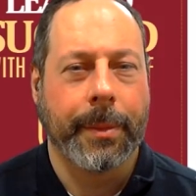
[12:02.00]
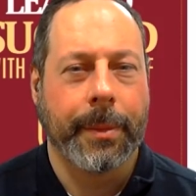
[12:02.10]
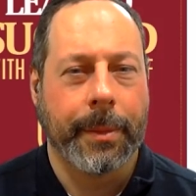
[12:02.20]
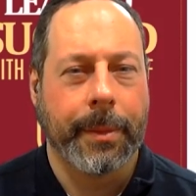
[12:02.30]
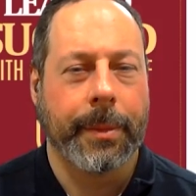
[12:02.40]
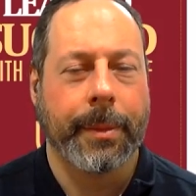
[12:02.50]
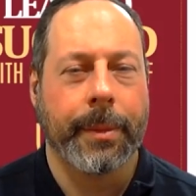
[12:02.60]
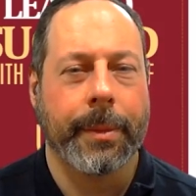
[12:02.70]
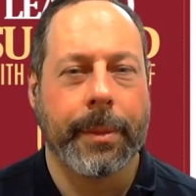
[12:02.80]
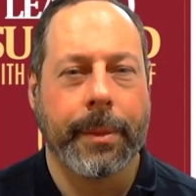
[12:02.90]

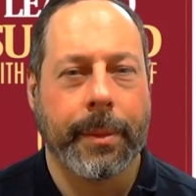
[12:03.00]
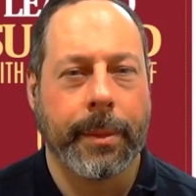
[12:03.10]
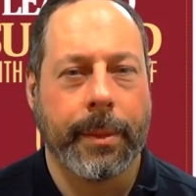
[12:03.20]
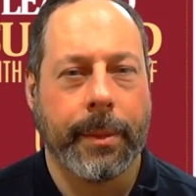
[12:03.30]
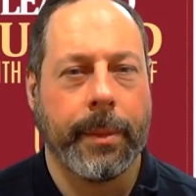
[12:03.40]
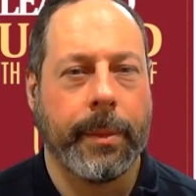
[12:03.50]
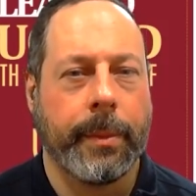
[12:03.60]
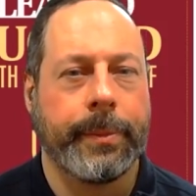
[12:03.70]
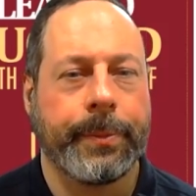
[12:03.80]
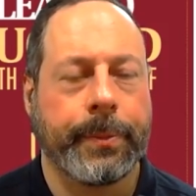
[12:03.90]

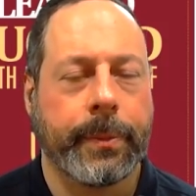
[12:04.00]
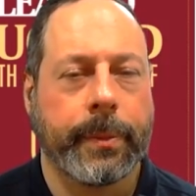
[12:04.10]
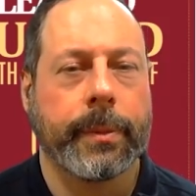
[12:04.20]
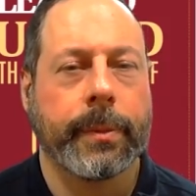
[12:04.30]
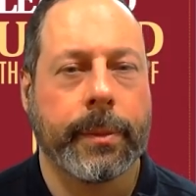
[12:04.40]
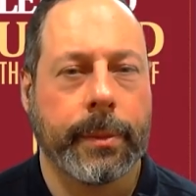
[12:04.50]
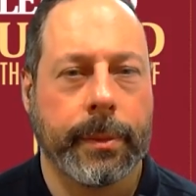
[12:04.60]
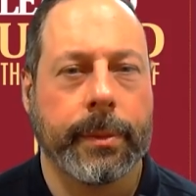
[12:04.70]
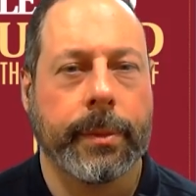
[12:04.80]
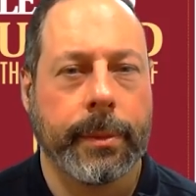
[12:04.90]

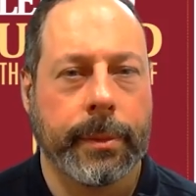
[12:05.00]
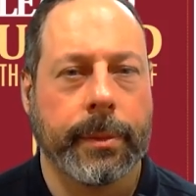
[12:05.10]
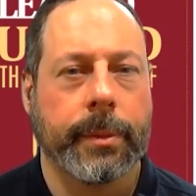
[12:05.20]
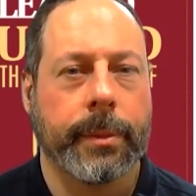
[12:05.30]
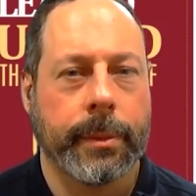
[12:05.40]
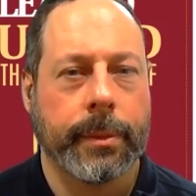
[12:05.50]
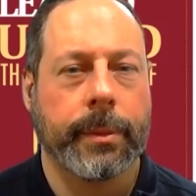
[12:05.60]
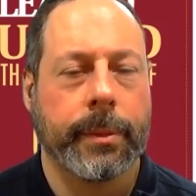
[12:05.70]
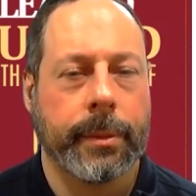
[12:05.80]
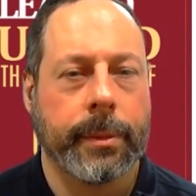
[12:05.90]

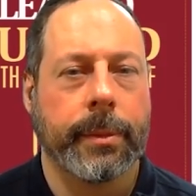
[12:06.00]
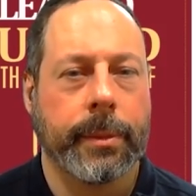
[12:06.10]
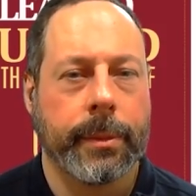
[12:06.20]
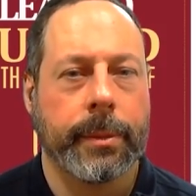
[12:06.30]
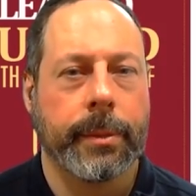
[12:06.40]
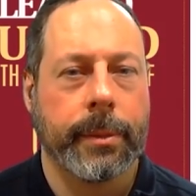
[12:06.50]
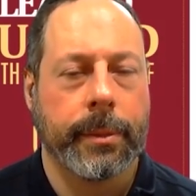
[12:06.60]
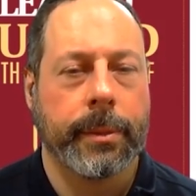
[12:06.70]
(silent)